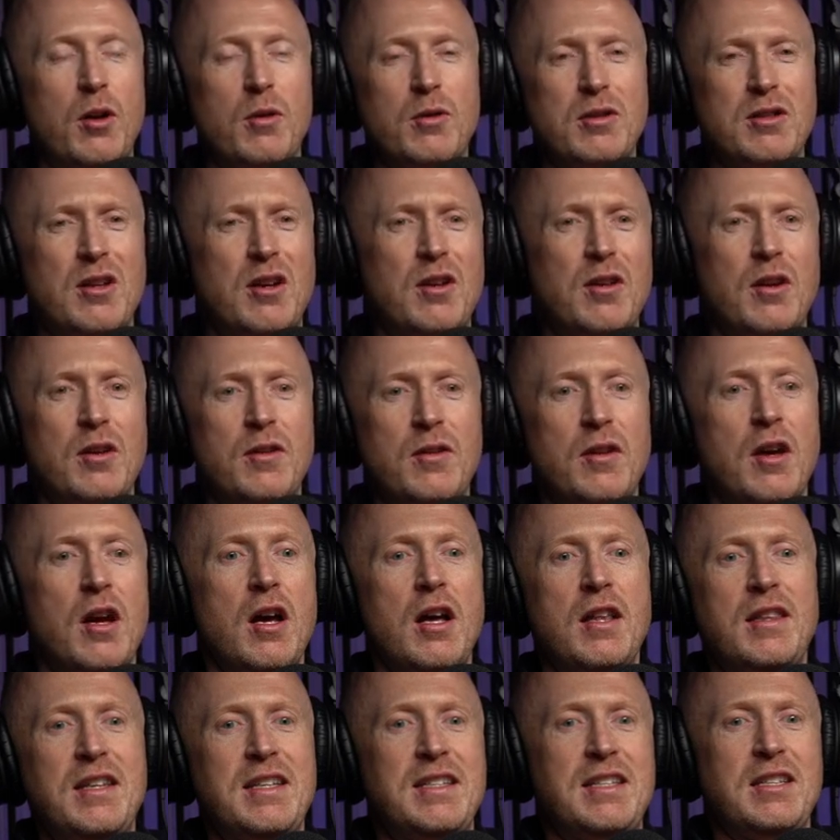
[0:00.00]
I was like,
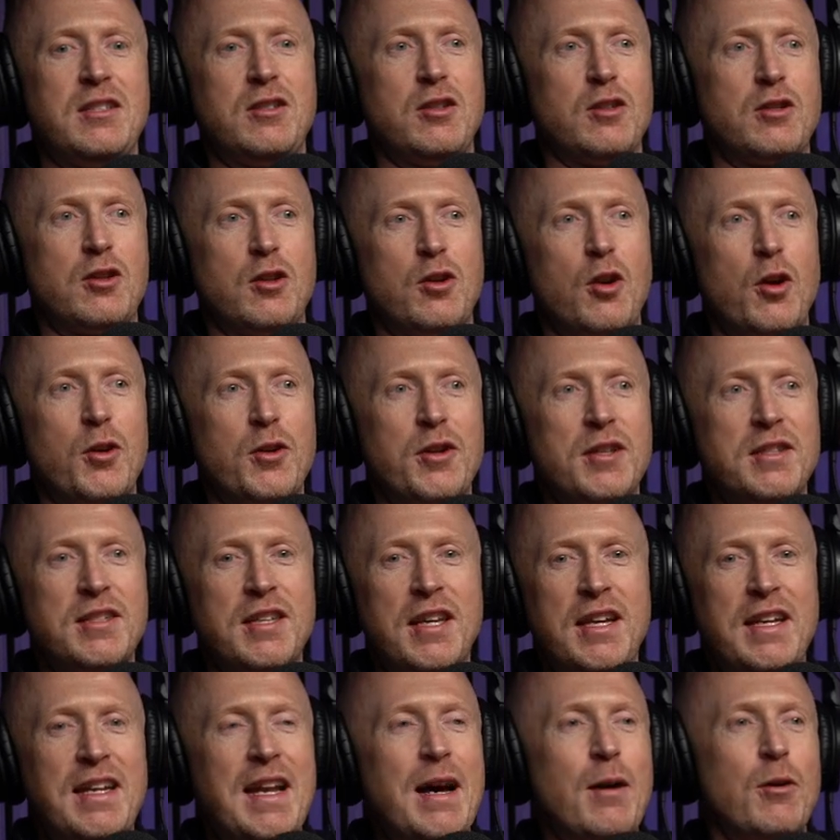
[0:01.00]
this is just an
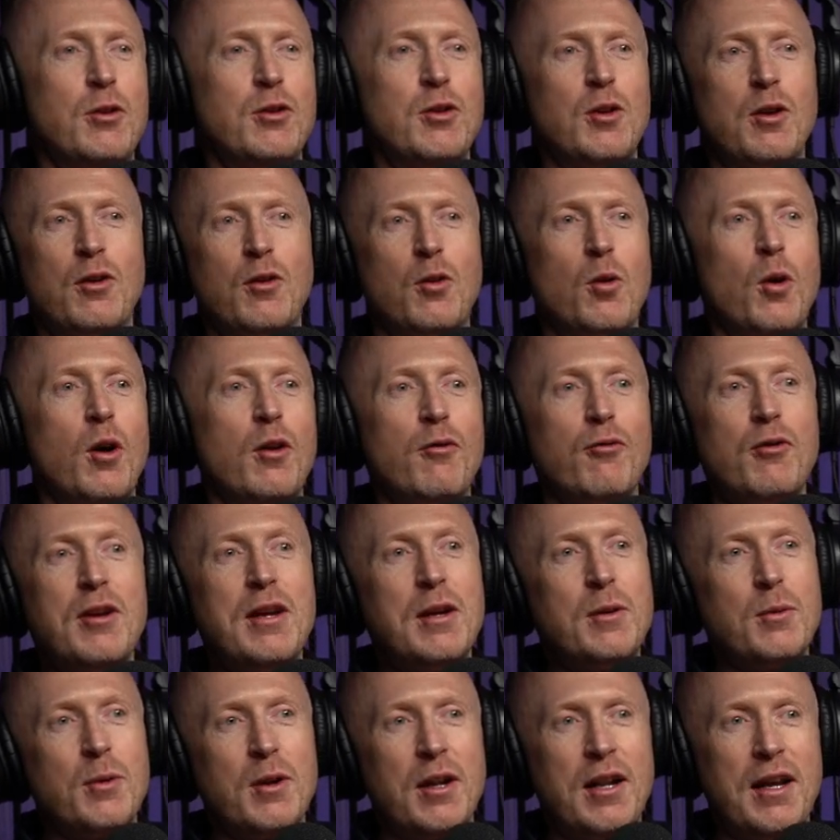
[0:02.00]
oddity. Now I do it quite
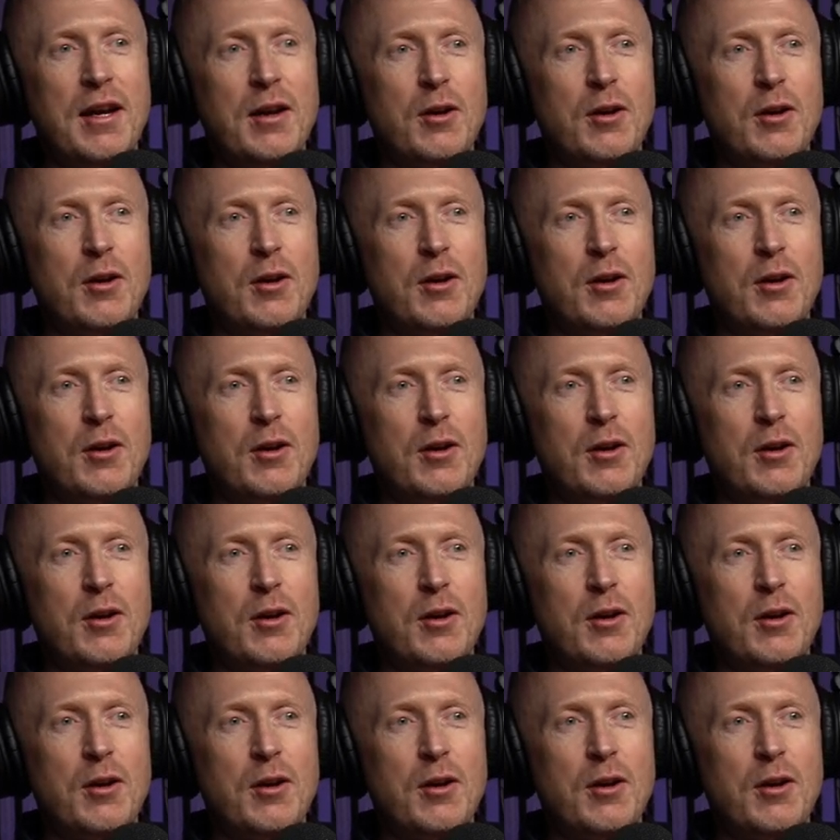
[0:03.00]
frequently.